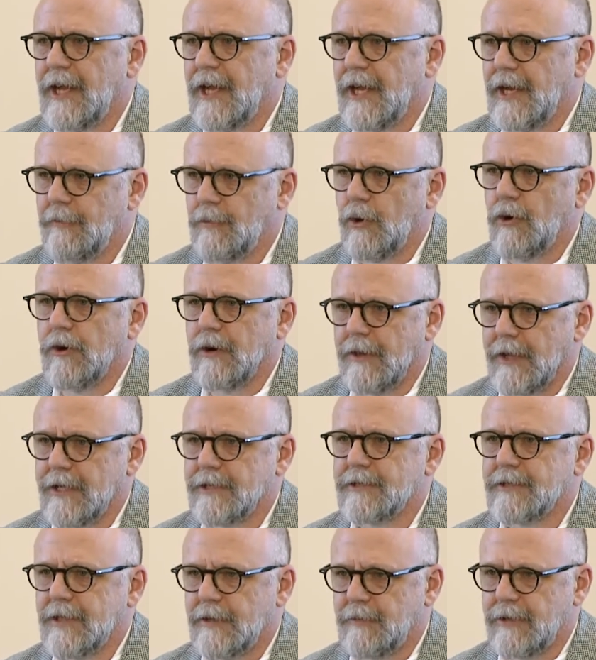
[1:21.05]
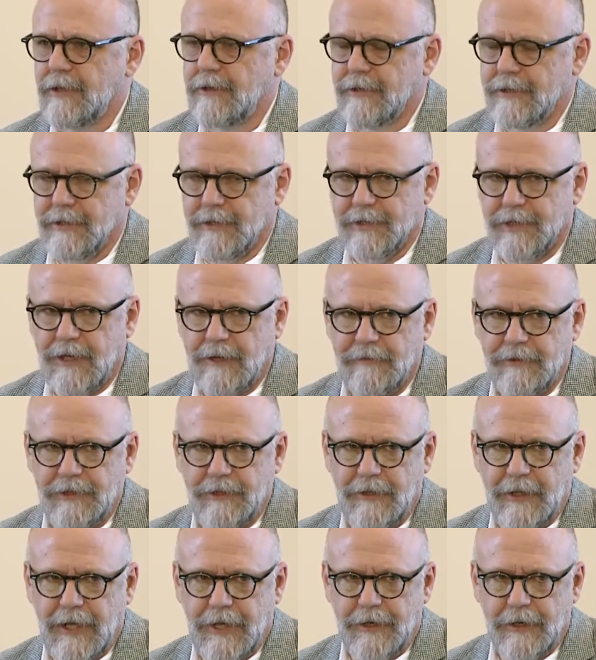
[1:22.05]
and more or less similar to
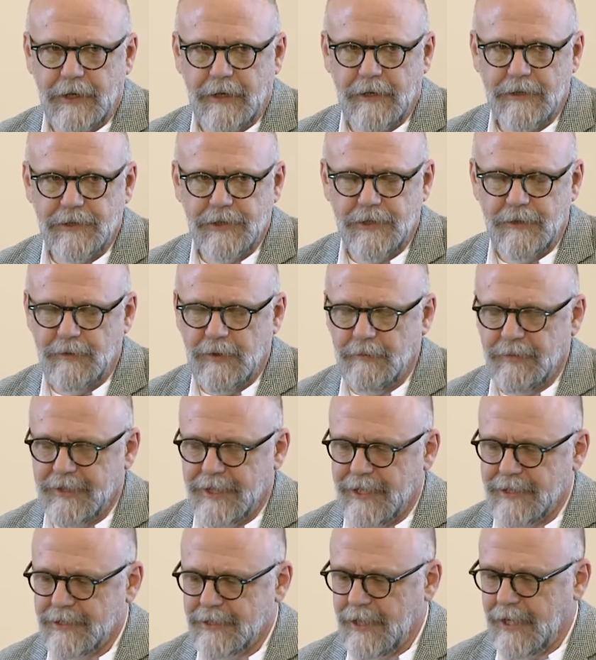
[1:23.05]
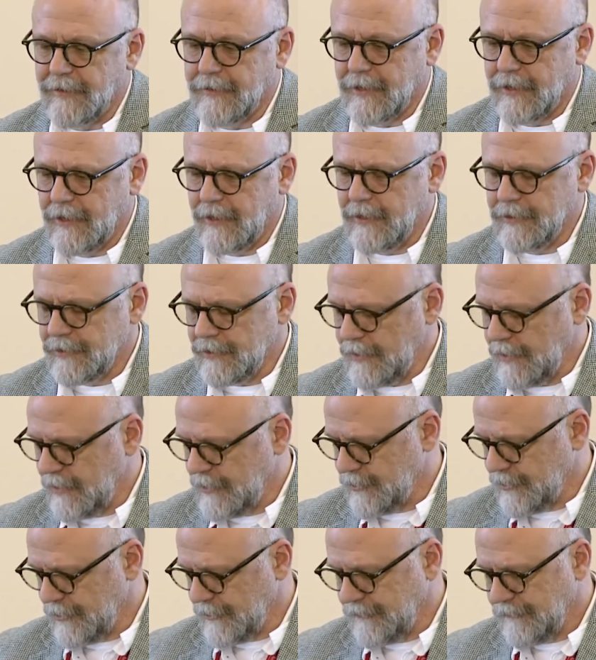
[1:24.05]
esophageal adenocarcinoma, but that's not the case in
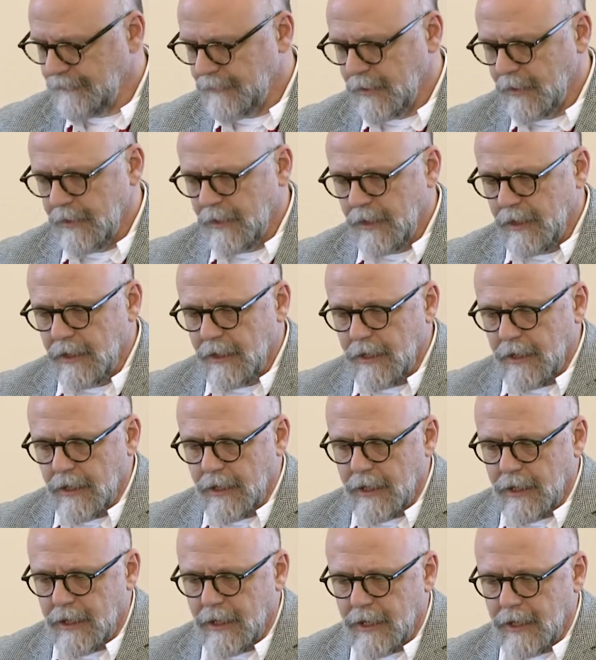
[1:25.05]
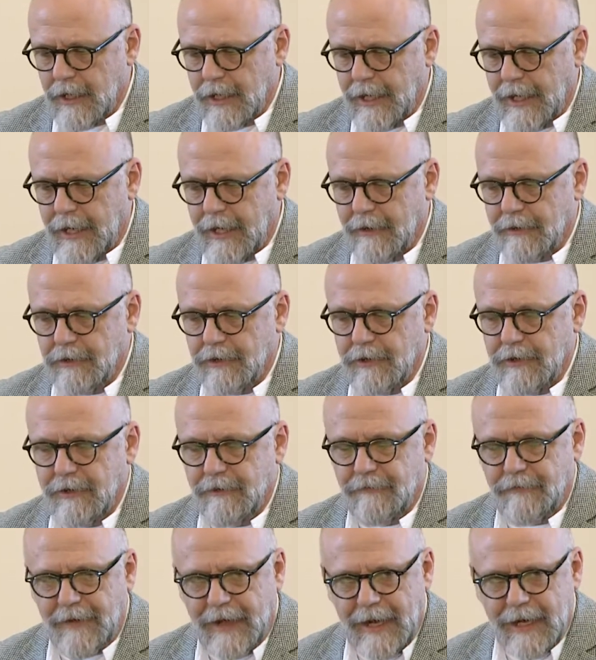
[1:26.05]
Asia. Uh, and
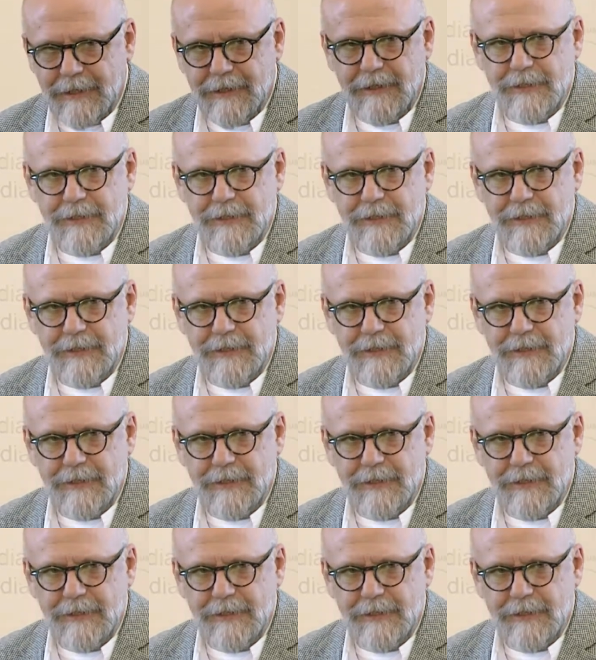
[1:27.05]
in fact,